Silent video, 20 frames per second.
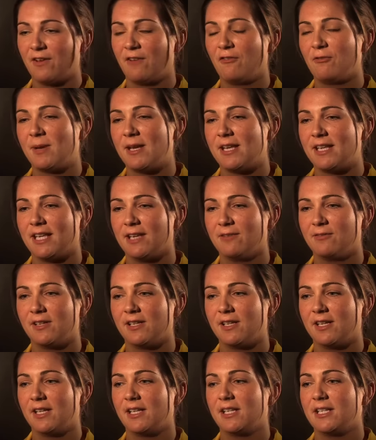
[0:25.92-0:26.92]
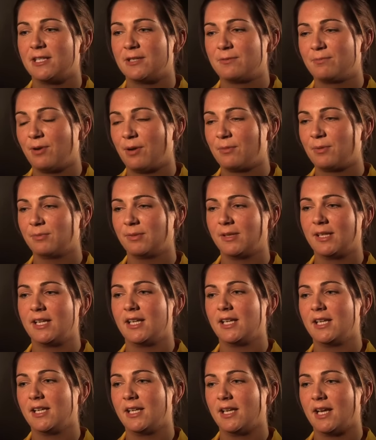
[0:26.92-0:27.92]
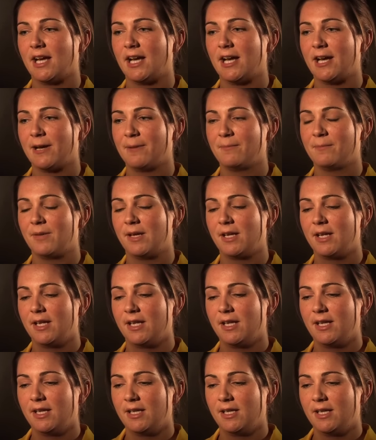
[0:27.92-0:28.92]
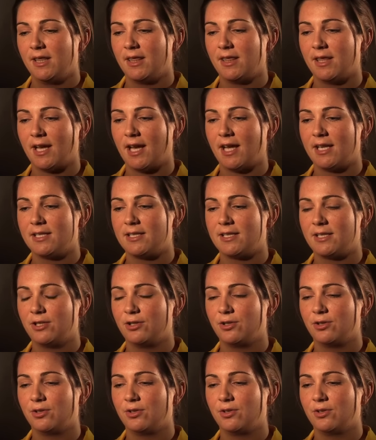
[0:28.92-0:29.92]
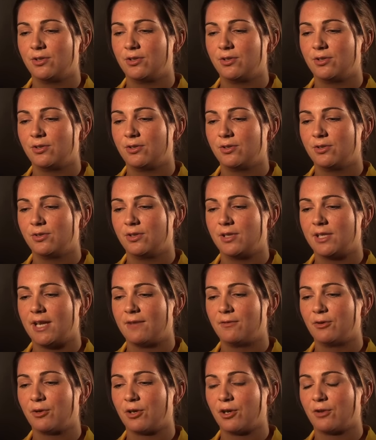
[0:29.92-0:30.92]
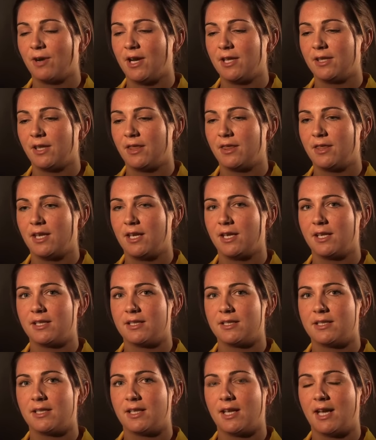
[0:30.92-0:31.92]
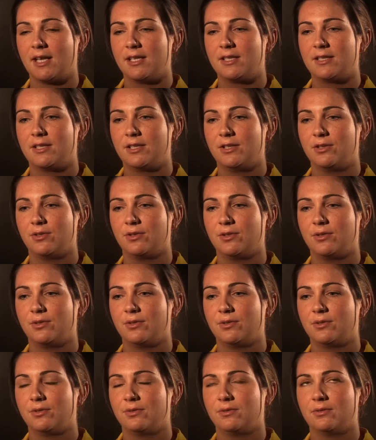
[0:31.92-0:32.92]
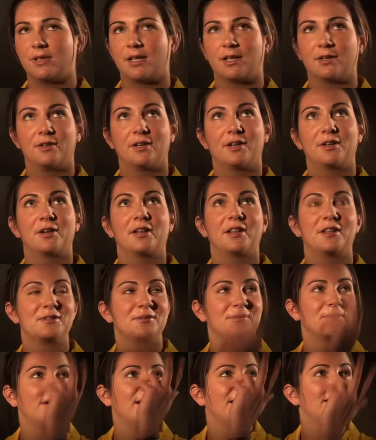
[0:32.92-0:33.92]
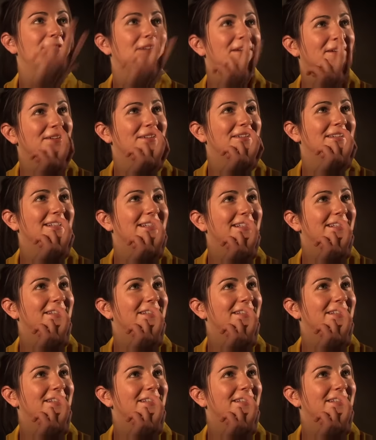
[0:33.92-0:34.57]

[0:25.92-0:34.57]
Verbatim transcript: I've ever been given is probably um, that you never regret the things that you. Hang on, I got it. It's right. Hang on.